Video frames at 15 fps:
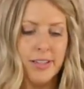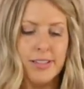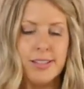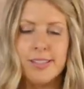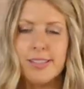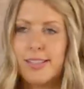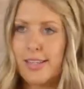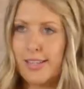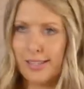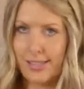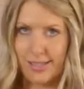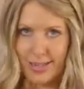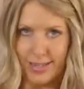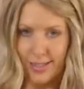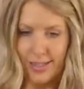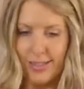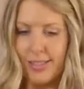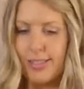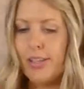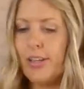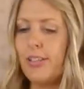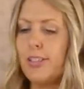seasonings
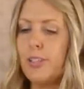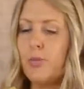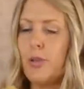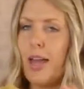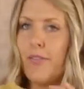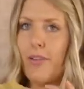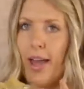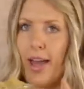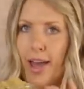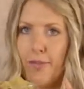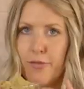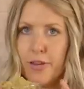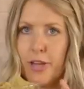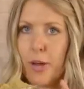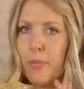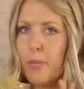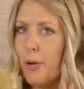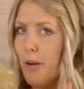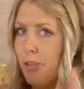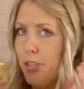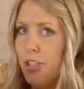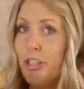and sauces, we have 1/2 cup of
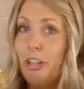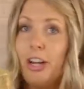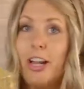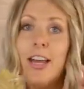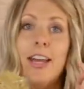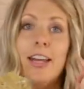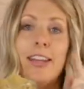brown sugar.